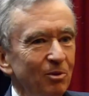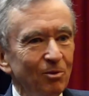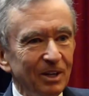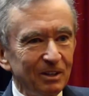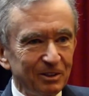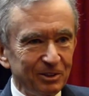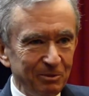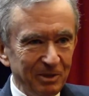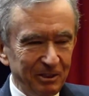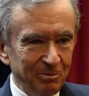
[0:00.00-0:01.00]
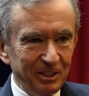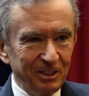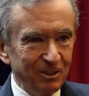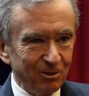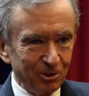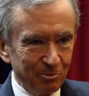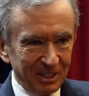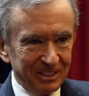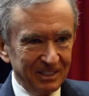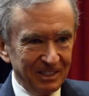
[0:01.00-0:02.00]
who now boasts an estimated net
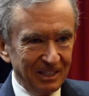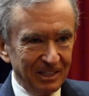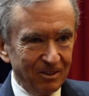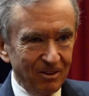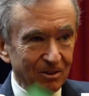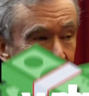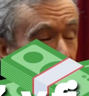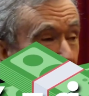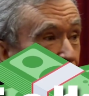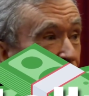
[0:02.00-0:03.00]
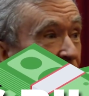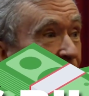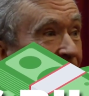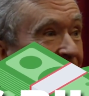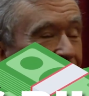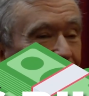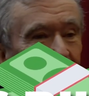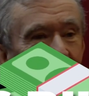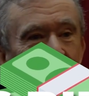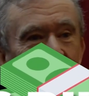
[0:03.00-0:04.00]
worth of one hundred
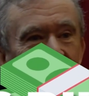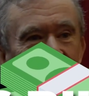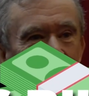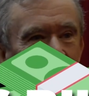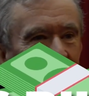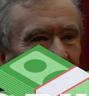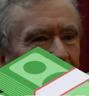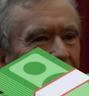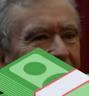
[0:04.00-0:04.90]
eighty-six billion U S